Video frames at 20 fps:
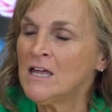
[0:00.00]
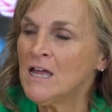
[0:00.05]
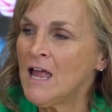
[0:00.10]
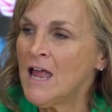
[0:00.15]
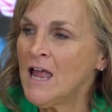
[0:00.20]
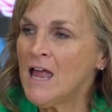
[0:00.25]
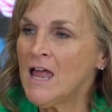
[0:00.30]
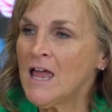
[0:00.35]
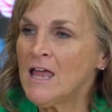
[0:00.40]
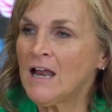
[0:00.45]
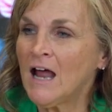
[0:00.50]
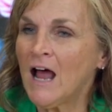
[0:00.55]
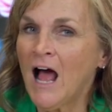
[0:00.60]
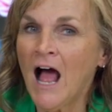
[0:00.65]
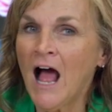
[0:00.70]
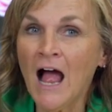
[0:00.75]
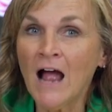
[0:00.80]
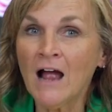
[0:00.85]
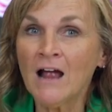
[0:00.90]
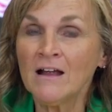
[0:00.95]
And
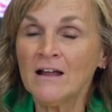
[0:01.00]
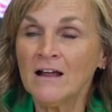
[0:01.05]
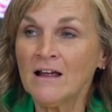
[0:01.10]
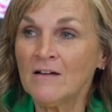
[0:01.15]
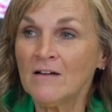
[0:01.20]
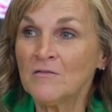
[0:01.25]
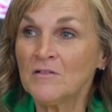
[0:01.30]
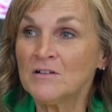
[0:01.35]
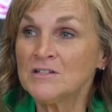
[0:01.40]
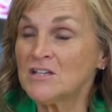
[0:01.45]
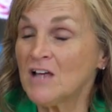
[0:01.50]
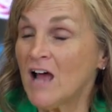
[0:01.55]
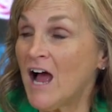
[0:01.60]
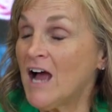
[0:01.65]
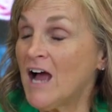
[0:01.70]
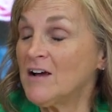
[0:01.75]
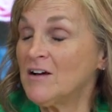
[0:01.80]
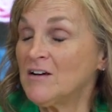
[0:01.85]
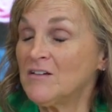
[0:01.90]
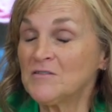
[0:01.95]
I was
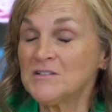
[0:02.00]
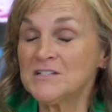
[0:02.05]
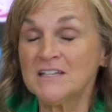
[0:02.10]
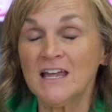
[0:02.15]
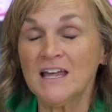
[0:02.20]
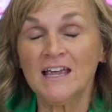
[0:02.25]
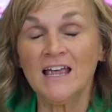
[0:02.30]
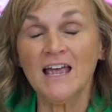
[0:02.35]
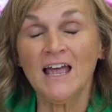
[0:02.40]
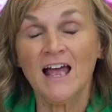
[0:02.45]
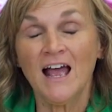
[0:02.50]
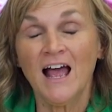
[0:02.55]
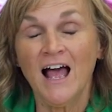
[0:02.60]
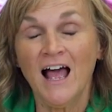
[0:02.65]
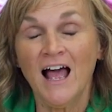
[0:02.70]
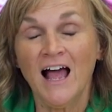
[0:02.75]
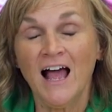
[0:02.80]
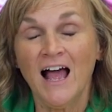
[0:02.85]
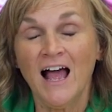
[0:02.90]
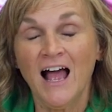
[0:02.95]
like,
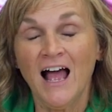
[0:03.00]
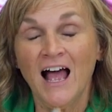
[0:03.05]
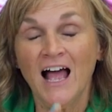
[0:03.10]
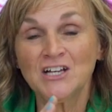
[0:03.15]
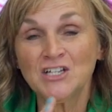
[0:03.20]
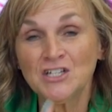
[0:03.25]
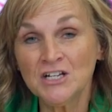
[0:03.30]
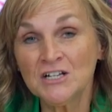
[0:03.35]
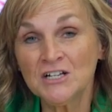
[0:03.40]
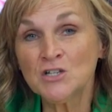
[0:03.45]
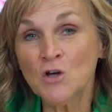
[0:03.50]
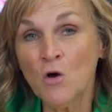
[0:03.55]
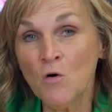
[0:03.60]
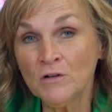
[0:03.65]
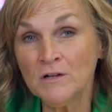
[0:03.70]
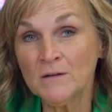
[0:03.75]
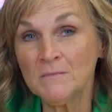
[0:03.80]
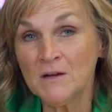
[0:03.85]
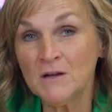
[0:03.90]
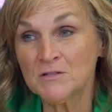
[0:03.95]
I should have
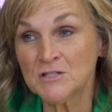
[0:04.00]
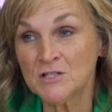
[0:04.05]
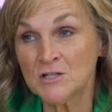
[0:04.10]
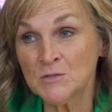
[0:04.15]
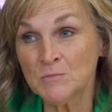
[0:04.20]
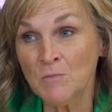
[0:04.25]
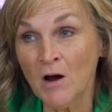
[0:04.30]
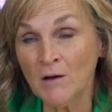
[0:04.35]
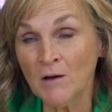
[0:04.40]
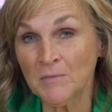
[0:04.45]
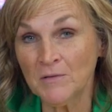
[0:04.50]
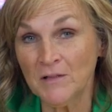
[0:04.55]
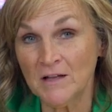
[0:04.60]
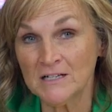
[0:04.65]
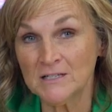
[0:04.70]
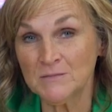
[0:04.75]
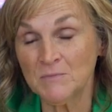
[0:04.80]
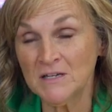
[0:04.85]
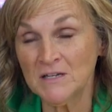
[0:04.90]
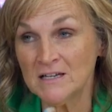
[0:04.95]
told him it was the spark
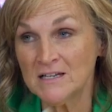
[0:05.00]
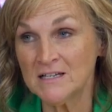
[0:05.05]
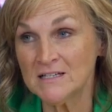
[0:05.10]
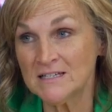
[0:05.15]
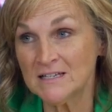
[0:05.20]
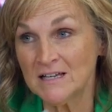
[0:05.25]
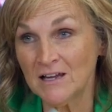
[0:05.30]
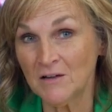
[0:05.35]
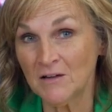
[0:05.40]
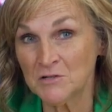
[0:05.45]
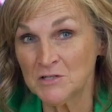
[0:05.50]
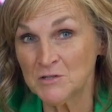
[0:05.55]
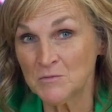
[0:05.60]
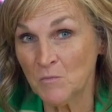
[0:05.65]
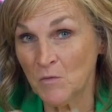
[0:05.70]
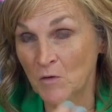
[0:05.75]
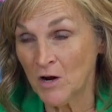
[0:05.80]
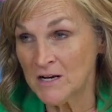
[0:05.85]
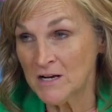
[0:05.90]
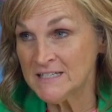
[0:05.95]
plugs because it was
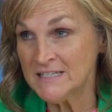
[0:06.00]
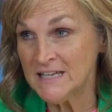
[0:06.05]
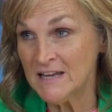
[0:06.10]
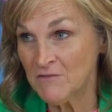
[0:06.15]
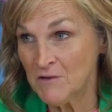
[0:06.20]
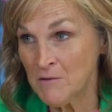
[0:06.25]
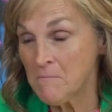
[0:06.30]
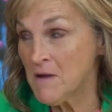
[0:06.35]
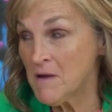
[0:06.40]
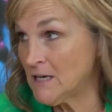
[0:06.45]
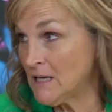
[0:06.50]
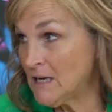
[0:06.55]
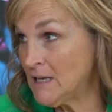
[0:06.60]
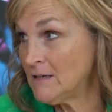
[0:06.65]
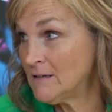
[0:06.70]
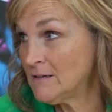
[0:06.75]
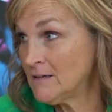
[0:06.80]
going to save him money.